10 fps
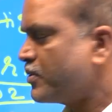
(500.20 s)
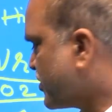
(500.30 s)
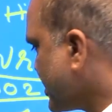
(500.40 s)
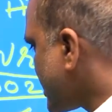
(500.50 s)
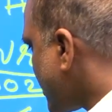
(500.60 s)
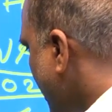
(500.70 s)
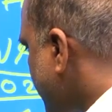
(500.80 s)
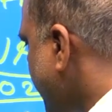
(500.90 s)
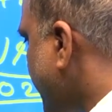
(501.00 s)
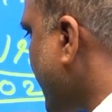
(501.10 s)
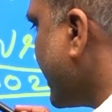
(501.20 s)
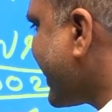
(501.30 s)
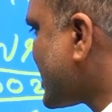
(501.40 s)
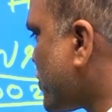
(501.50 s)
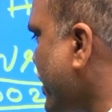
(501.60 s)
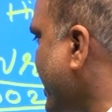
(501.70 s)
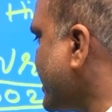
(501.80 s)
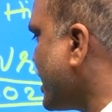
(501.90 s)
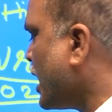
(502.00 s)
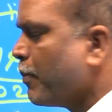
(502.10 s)
This article
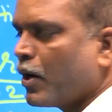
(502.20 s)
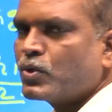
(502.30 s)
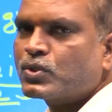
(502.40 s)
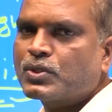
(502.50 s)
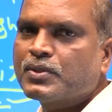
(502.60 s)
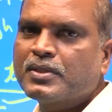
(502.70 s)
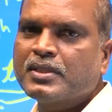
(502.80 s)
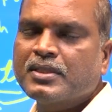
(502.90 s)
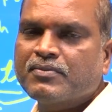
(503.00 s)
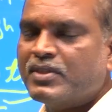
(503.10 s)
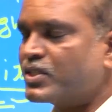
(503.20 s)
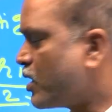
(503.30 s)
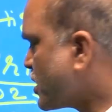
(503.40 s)
explained about the